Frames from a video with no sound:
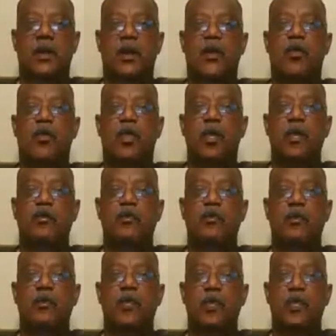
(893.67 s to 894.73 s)
according
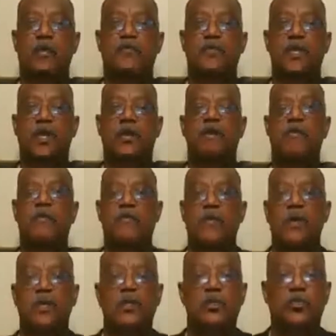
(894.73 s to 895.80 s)
to the beliefs of
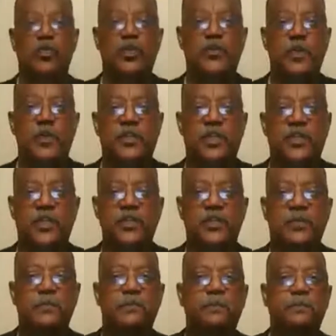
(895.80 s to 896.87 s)
Jewish
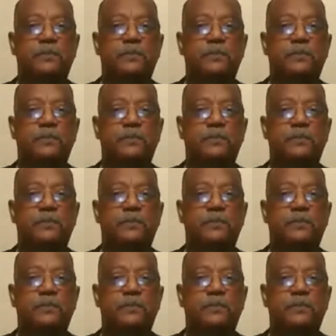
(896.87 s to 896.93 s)
mysticism.